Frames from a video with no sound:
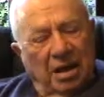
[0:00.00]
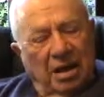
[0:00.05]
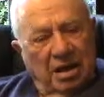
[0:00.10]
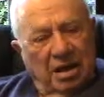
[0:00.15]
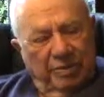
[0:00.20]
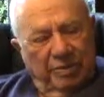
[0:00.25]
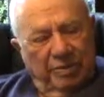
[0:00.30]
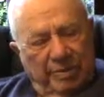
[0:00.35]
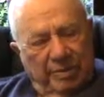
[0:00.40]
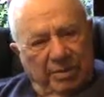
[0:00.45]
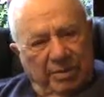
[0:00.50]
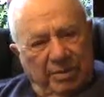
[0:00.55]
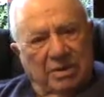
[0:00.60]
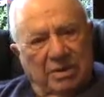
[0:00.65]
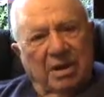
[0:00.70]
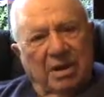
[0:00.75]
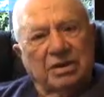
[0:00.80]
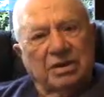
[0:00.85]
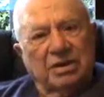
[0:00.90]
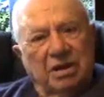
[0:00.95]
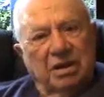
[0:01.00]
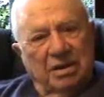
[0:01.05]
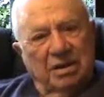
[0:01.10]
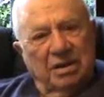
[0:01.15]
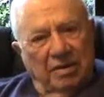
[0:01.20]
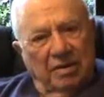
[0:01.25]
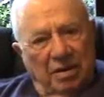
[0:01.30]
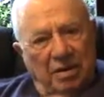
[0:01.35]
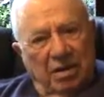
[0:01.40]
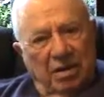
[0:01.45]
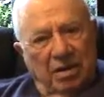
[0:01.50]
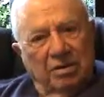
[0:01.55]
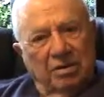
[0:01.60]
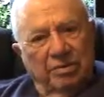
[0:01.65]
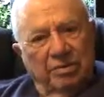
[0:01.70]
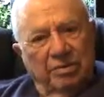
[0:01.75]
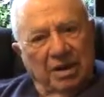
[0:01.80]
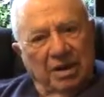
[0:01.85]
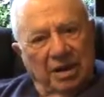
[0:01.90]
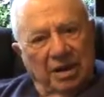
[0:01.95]
Other people got shot down along
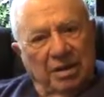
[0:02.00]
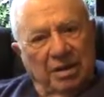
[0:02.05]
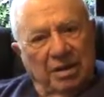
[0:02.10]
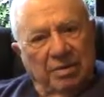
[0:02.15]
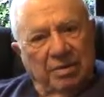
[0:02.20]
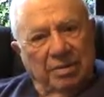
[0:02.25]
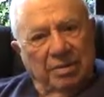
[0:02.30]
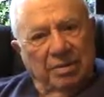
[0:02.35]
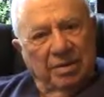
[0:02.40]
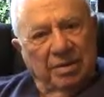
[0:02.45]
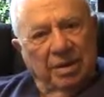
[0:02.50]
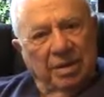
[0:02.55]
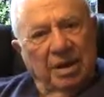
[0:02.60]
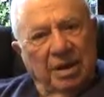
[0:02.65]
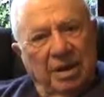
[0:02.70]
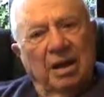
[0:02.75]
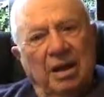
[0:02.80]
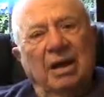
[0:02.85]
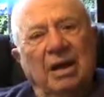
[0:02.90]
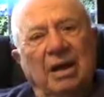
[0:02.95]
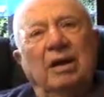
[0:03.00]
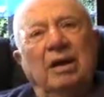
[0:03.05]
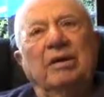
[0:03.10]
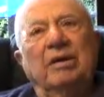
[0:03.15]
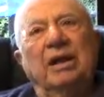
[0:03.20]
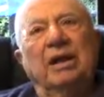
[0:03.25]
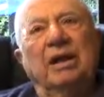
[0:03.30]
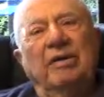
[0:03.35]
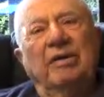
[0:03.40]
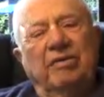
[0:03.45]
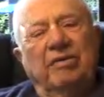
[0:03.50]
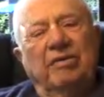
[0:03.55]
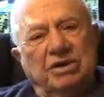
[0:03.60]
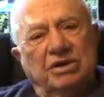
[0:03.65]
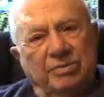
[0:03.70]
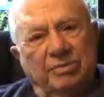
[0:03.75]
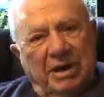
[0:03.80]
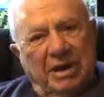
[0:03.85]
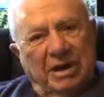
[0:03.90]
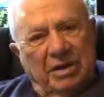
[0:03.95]
with me. They would
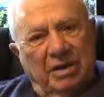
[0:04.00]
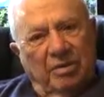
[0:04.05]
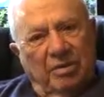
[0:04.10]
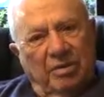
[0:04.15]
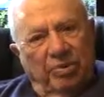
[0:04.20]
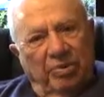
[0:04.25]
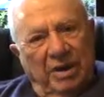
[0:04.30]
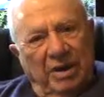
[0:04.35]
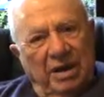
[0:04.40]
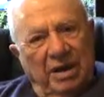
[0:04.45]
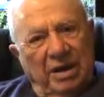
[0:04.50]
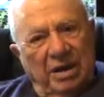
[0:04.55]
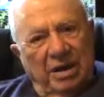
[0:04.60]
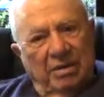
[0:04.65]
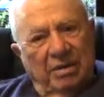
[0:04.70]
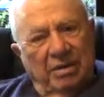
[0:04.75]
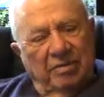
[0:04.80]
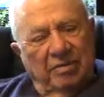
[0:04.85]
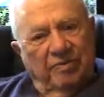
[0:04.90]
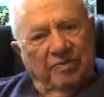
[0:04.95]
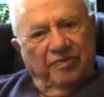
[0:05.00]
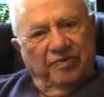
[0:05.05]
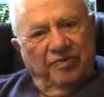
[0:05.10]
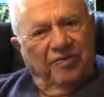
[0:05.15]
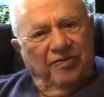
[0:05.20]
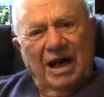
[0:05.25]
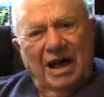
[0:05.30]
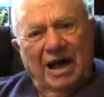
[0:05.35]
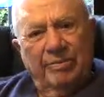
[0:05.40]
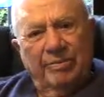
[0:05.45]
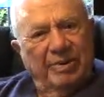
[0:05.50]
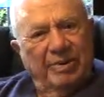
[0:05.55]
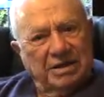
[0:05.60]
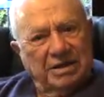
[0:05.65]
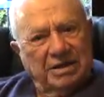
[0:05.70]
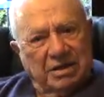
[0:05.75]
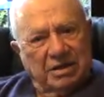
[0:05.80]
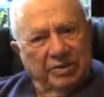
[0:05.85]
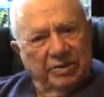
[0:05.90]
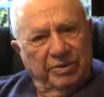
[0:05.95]
jump out of the plane and fly
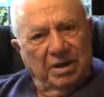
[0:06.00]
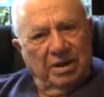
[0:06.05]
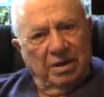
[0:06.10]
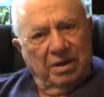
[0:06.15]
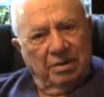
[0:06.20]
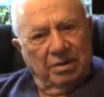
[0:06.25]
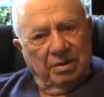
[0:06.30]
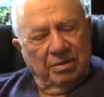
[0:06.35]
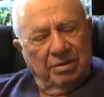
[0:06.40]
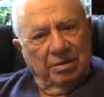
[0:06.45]
past the window.